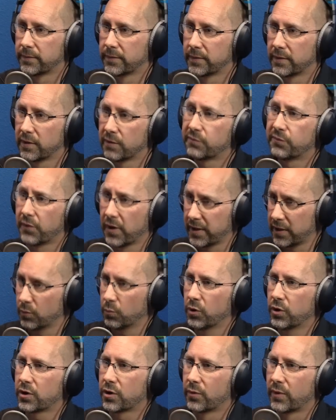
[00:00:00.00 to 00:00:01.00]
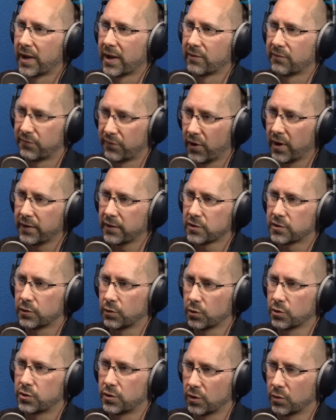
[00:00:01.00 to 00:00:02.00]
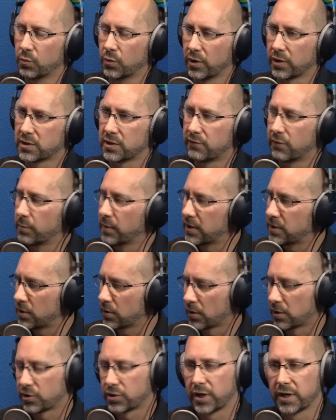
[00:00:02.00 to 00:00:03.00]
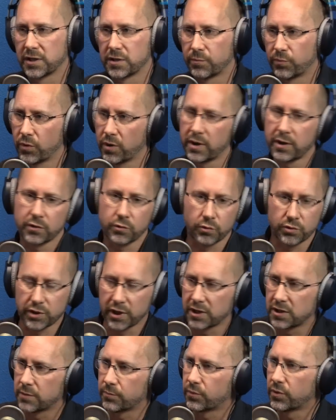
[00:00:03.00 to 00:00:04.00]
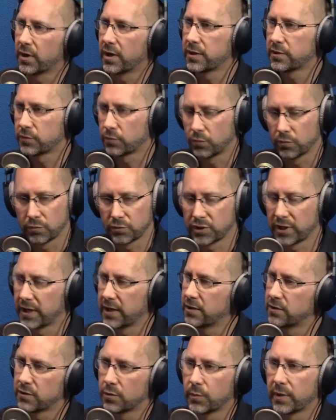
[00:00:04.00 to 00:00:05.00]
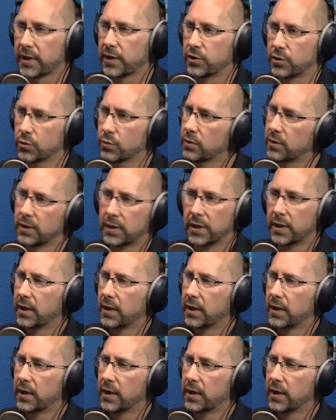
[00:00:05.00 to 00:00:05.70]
Right. Find the workaround. Find the solution that works. If it means you've got to change a product or change a price or change the way you do it.